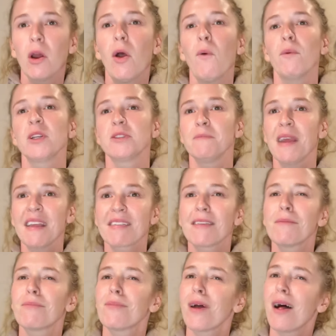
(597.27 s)
which makes
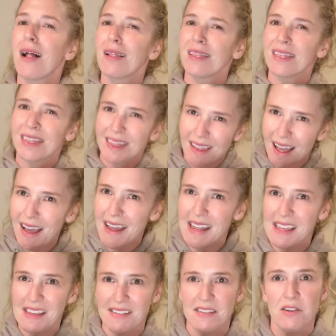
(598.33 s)
them a lot
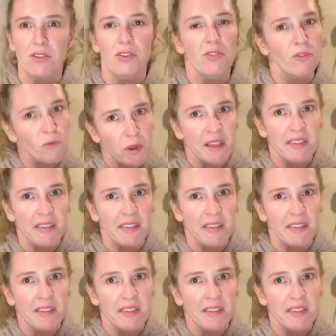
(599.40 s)
easier to squeeze